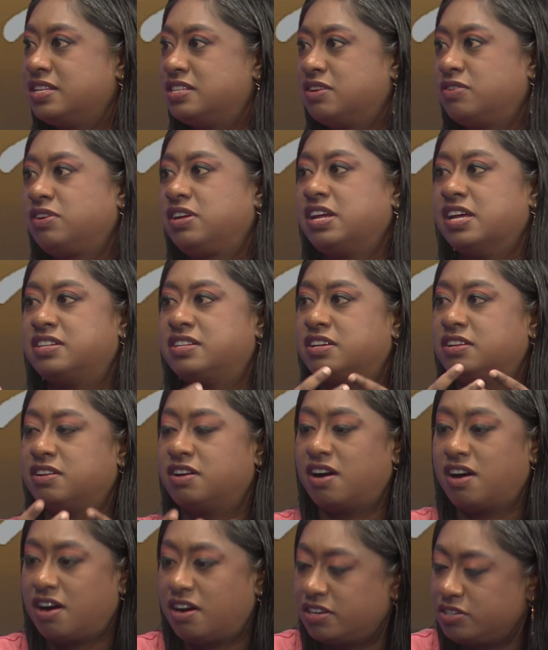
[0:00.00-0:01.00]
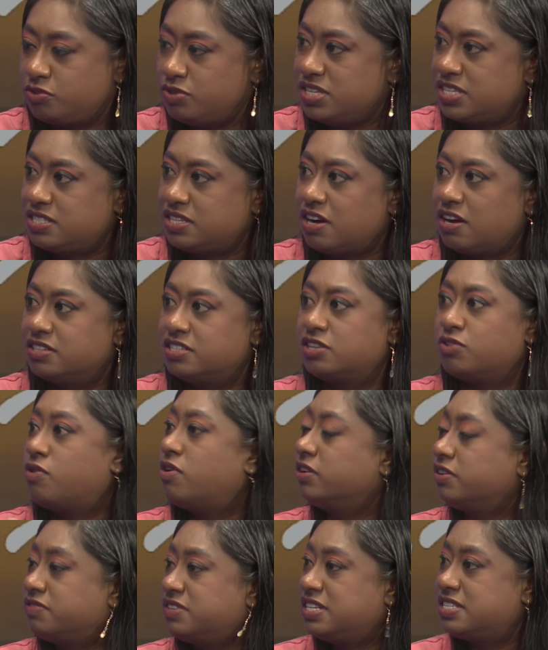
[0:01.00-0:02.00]
to get the heart restarted,
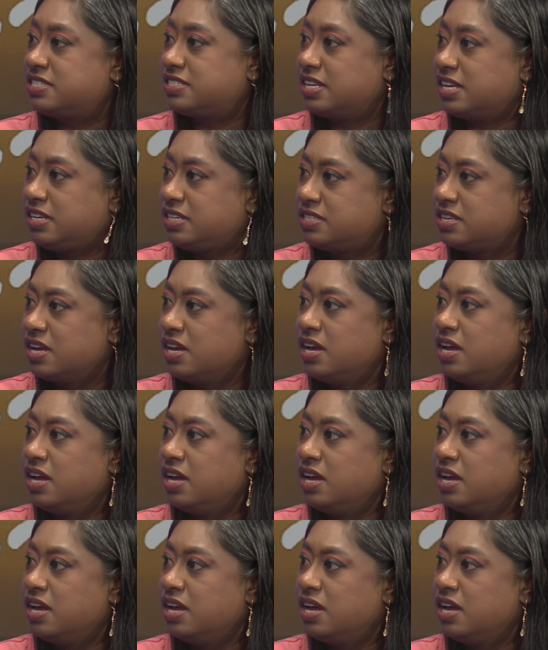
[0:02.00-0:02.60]
all of these things.